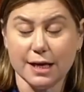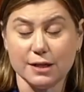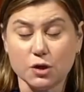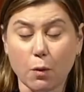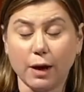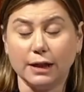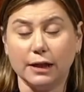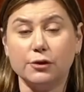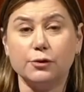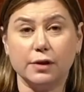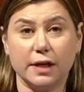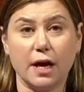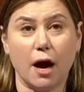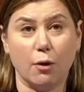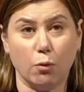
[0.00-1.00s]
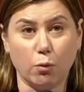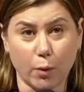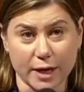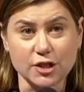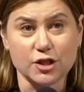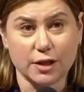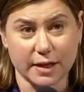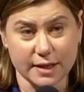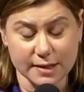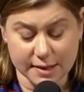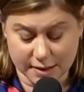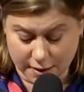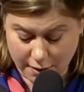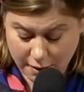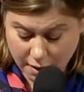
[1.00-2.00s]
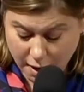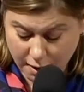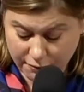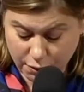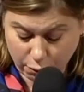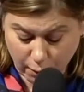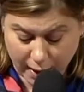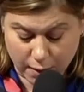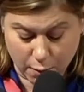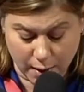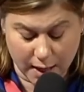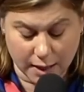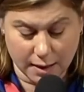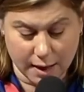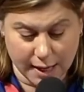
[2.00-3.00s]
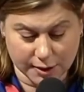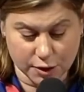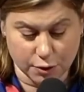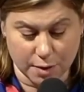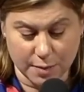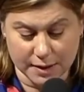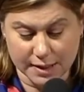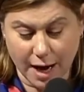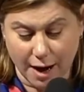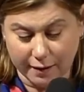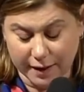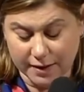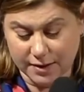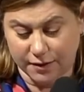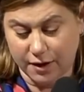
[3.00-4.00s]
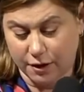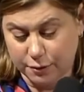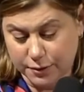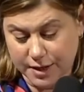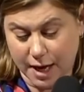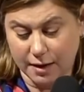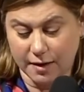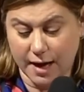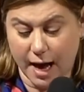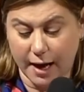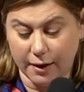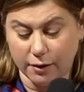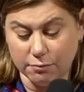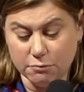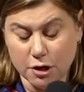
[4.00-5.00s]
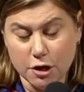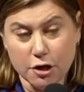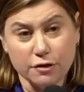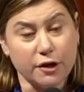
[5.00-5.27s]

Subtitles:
It is quite literally a wish list of the right-wing extremist colleagues on the other side of the aisle.